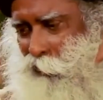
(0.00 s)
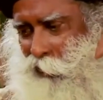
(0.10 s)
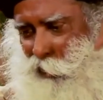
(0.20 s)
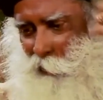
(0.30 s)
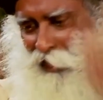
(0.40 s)
want
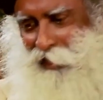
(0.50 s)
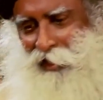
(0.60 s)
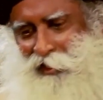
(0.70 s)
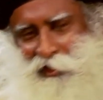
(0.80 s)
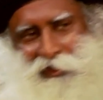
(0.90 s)
to occupy a
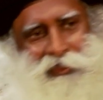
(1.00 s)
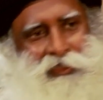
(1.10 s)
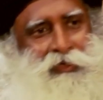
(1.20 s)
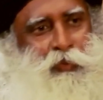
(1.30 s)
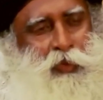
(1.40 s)

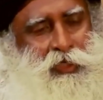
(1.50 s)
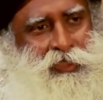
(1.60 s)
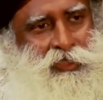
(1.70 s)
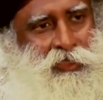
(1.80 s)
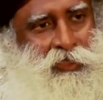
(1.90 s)
nation, what
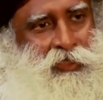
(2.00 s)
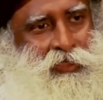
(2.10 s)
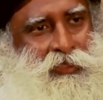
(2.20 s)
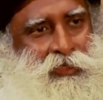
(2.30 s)
is it?